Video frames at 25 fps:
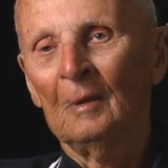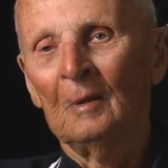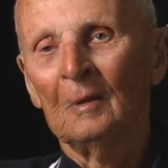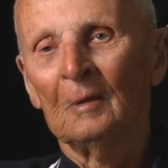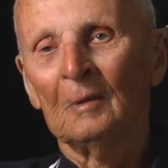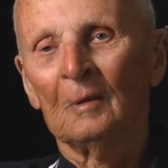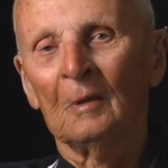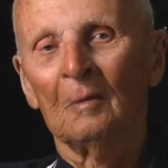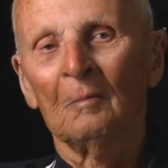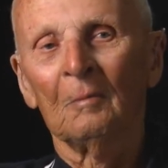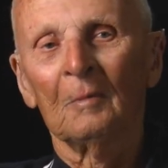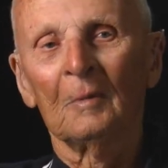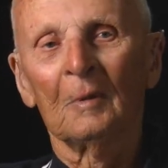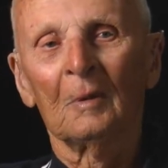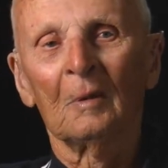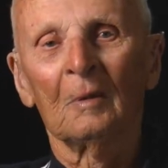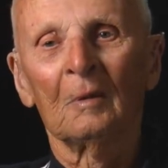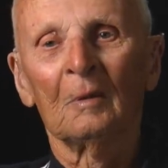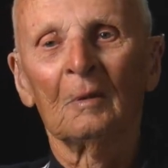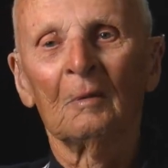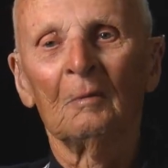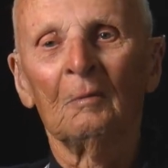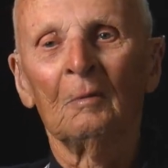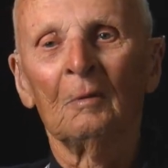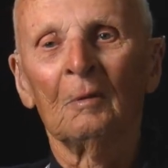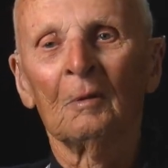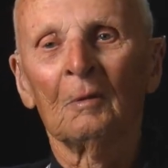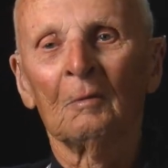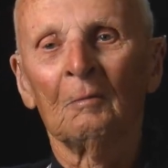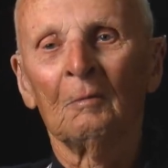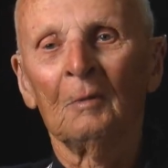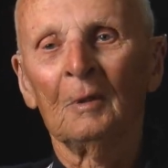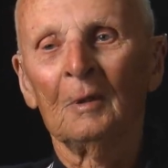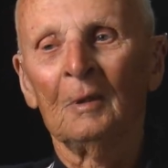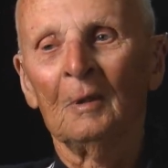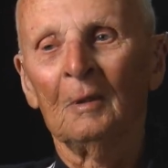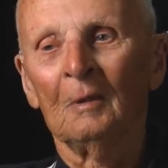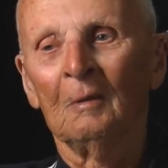something on the water
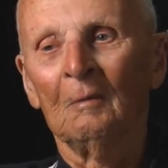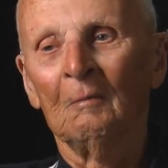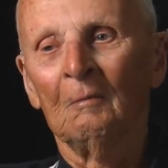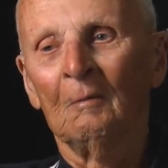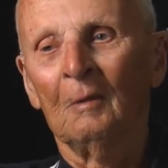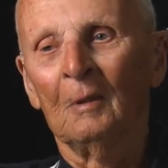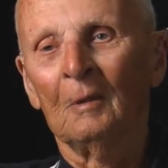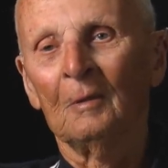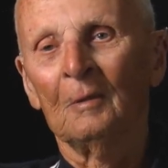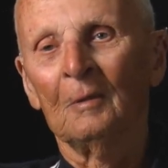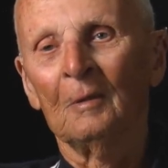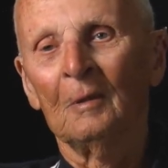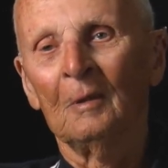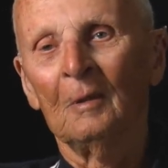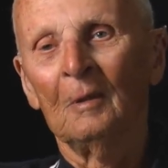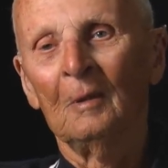we didn't want.